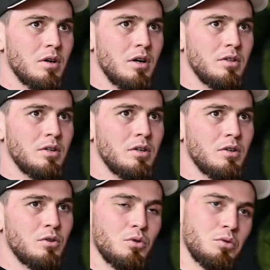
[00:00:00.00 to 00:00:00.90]
I
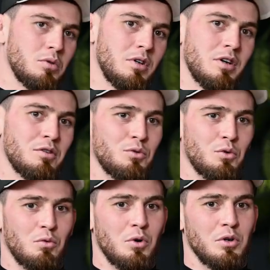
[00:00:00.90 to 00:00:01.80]
think, you know, he have
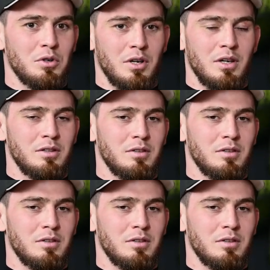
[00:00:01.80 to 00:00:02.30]
to work.